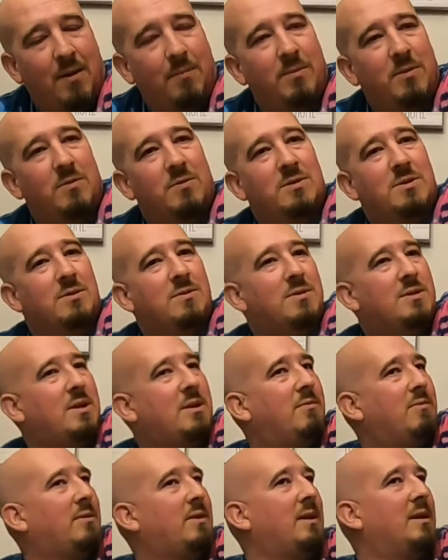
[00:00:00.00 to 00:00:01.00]
come to
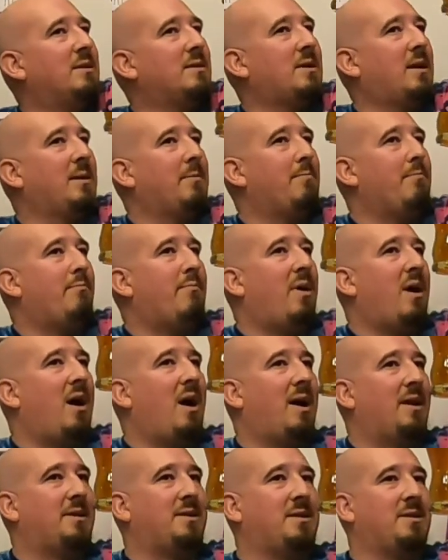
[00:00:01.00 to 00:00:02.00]
associate with things like
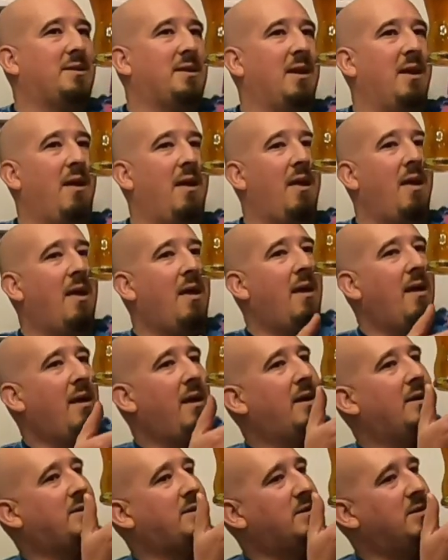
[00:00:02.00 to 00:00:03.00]
moths.
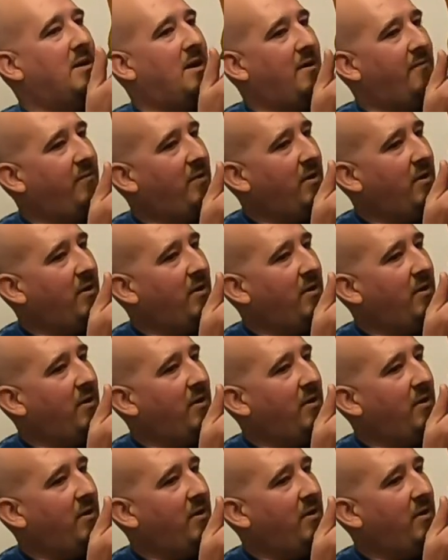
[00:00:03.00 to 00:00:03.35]
It's not